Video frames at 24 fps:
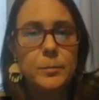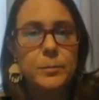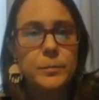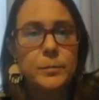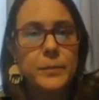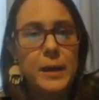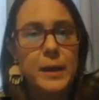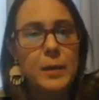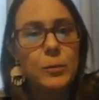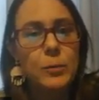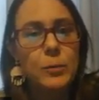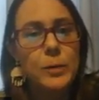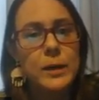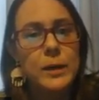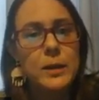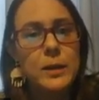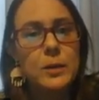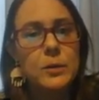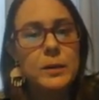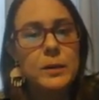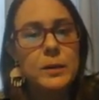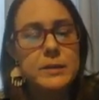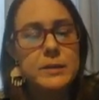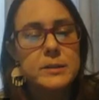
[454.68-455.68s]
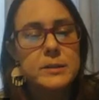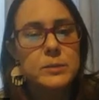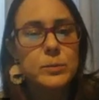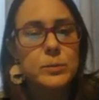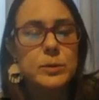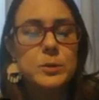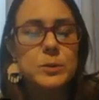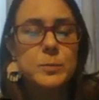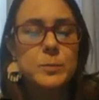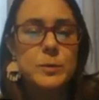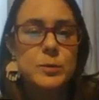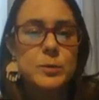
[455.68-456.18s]
That way you can
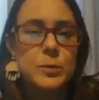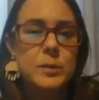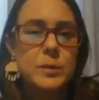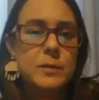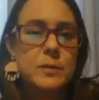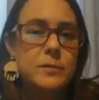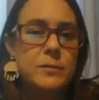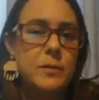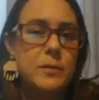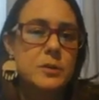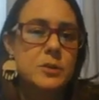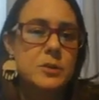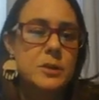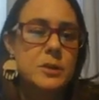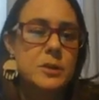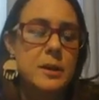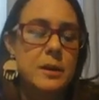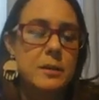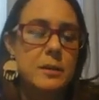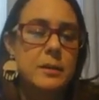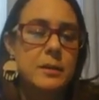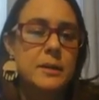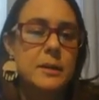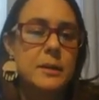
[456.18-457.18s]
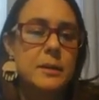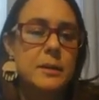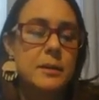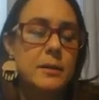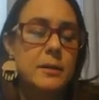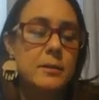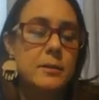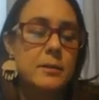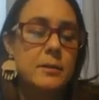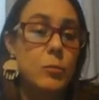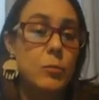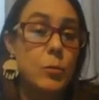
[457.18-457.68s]
switch between the functionality
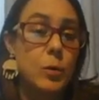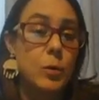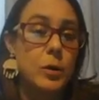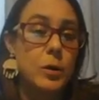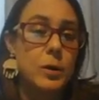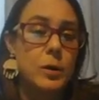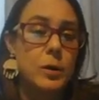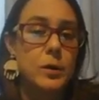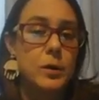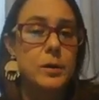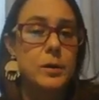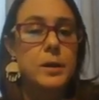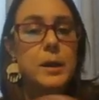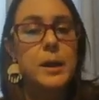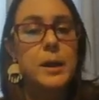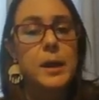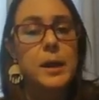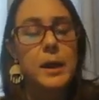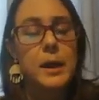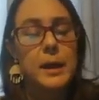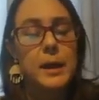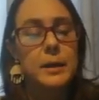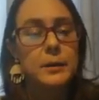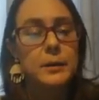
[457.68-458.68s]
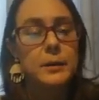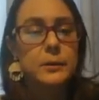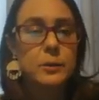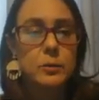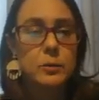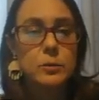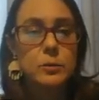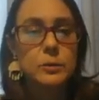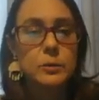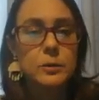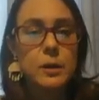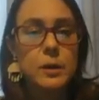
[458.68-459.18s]
of Word and
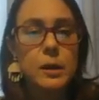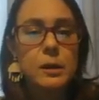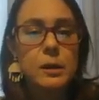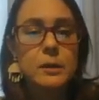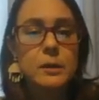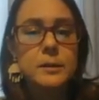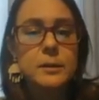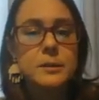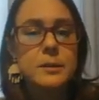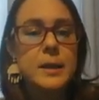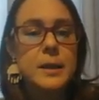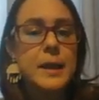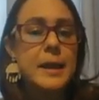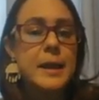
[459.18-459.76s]
Google Docs,